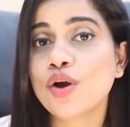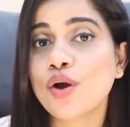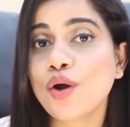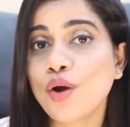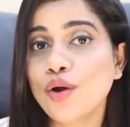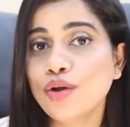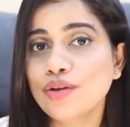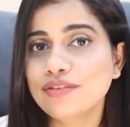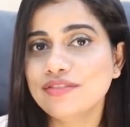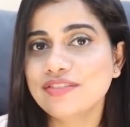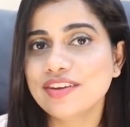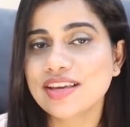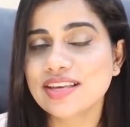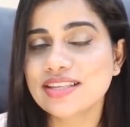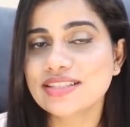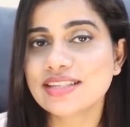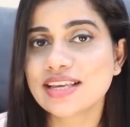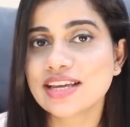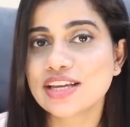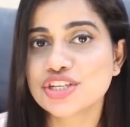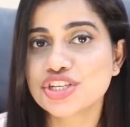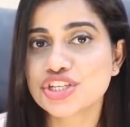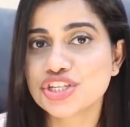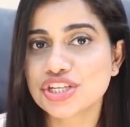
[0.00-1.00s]
always
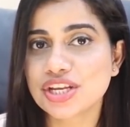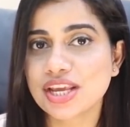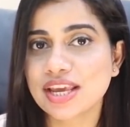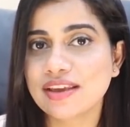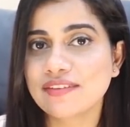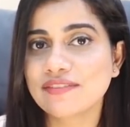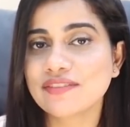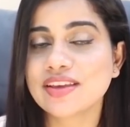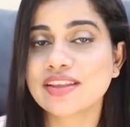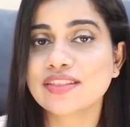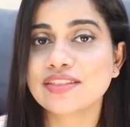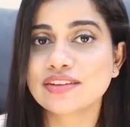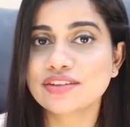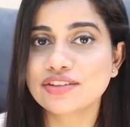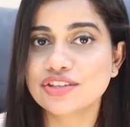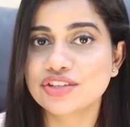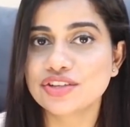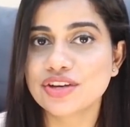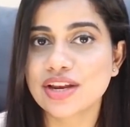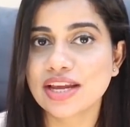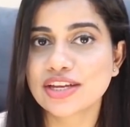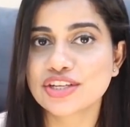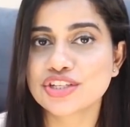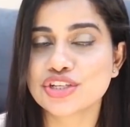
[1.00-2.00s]
shave in the
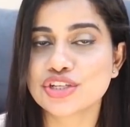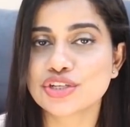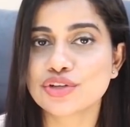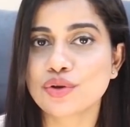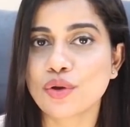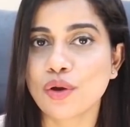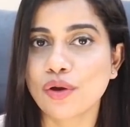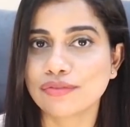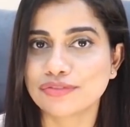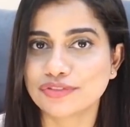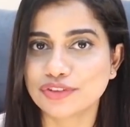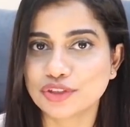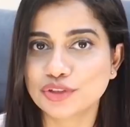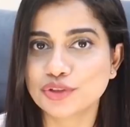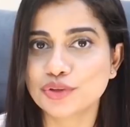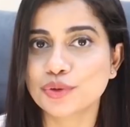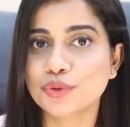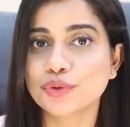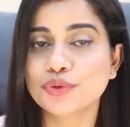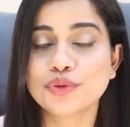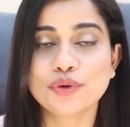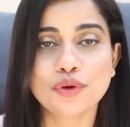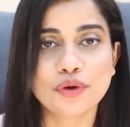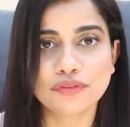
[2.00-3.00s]
direction of the
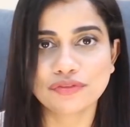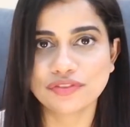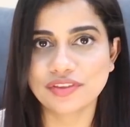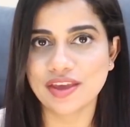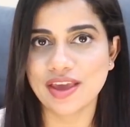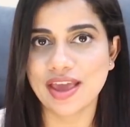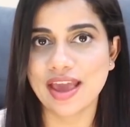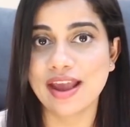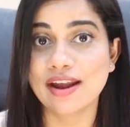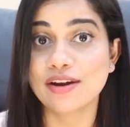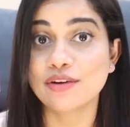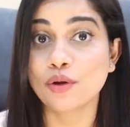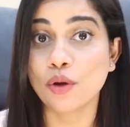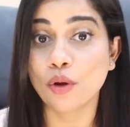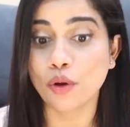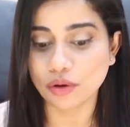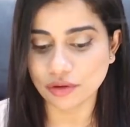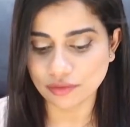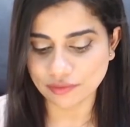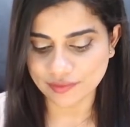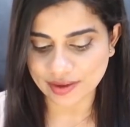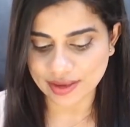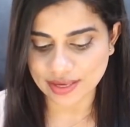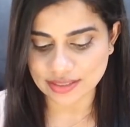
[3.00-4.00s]
growth of the hair.
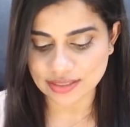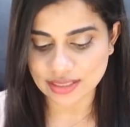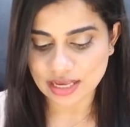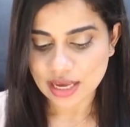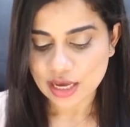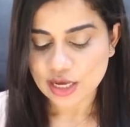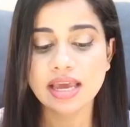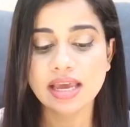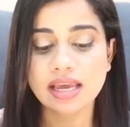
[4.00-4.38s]
Always.